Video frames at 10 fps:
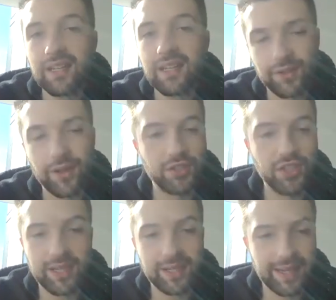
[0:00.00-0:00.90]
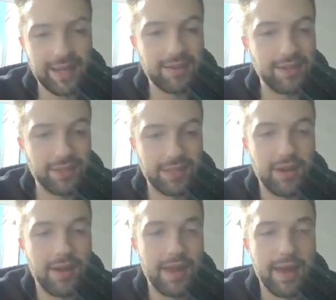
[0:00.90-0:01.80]
the logic, again, does
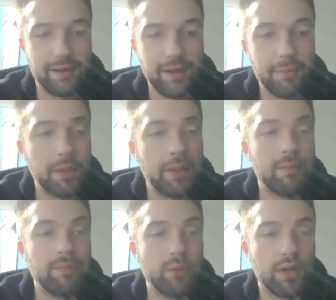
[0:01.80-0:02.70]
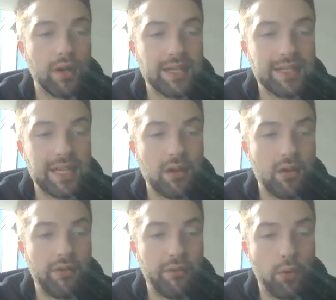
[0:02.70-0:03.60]
not add up.
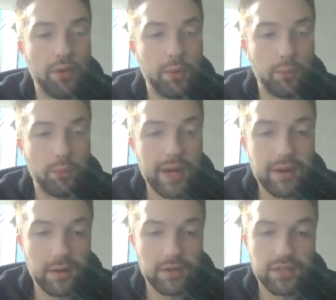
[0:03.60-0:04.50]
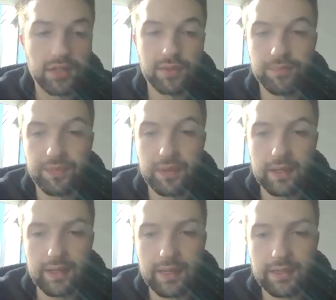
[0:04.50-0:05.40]
119 for the Raiders.
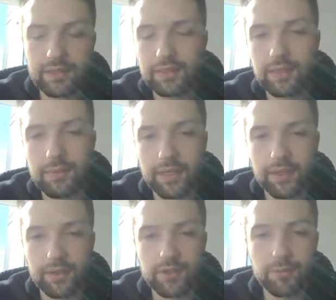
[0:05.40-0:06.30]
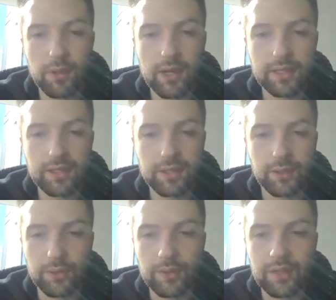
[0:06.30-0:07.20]
Yeah, this is going to be a good spot
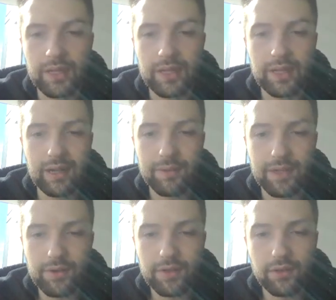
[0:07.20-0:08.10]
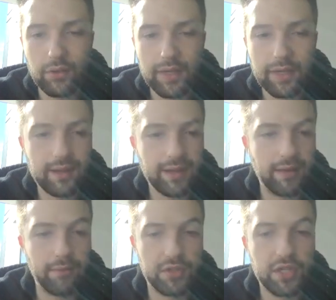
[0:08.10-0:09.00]
to I mean, you could look at
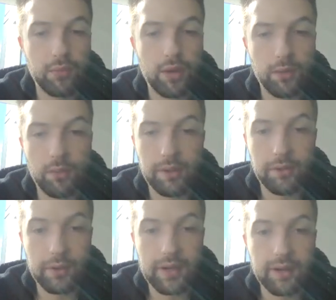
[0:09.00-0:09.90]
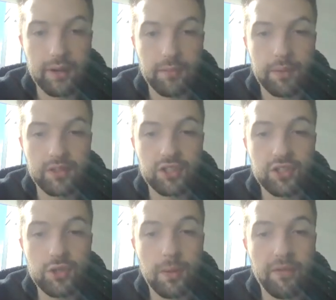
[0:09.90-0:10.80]
again, Rasheed Walker would have been great here, but
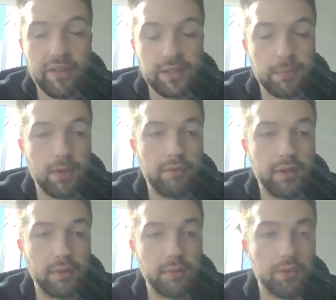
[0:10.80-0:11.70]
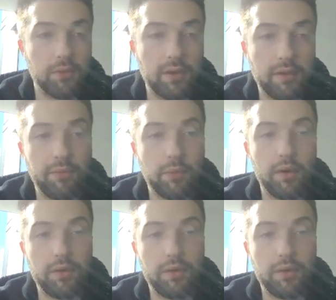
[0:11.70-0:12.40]
Stueber fits perfectly what they're looking for